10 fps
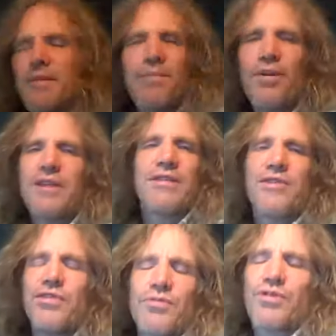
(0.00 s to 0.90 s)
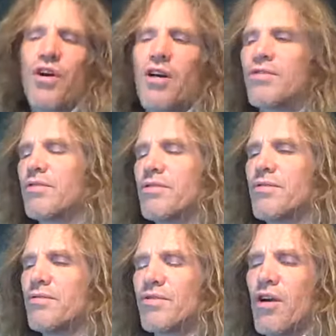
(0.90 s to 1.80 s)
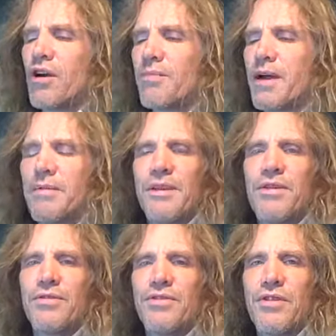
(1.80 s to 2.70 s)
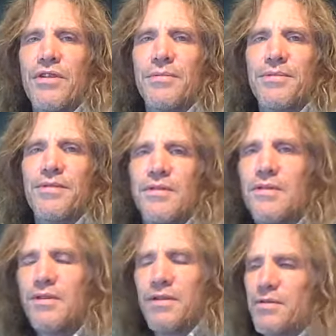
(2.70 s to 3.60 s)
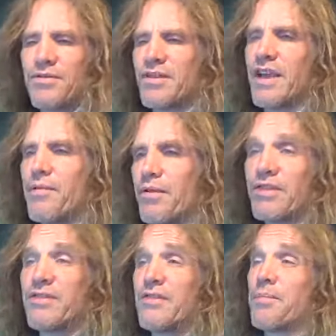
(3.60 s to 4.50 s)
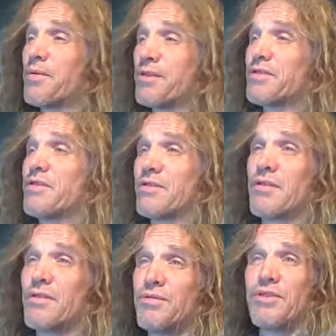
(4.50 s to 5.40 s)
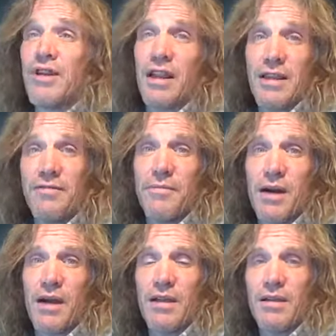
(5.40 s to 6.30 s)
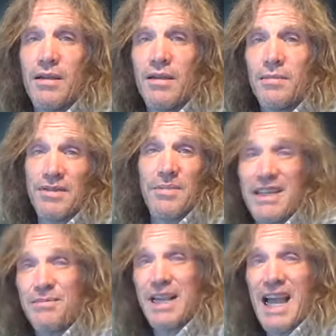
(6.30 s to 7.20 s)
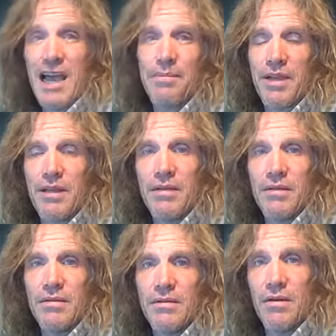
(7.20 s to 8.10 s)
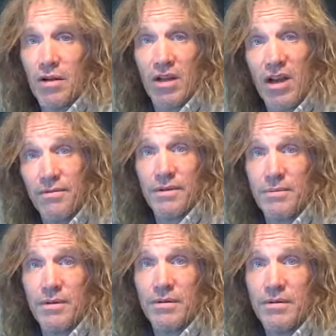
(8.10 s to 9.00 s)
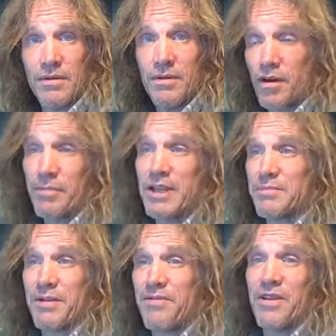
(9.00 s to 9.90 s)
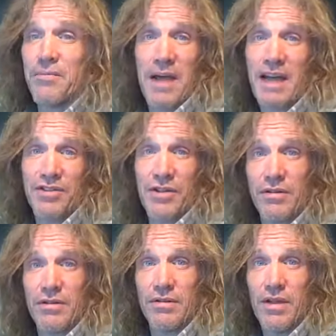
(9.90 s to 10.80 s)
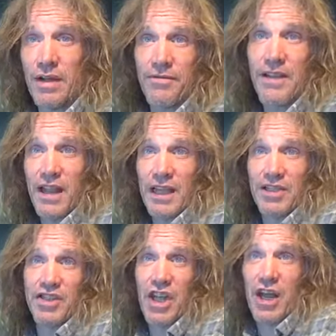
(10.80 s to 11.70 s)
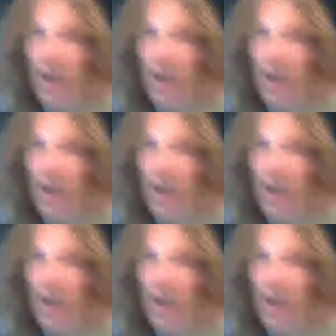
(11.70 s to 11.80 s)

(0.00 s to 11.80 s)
But the point is, you don't talk to, you don't talk about them in those terms. You know, you don't say, "Well, this is a personal delusion I live by because it makes me happy, or comfortable, or makes me feel magical. I feel like a Jedi.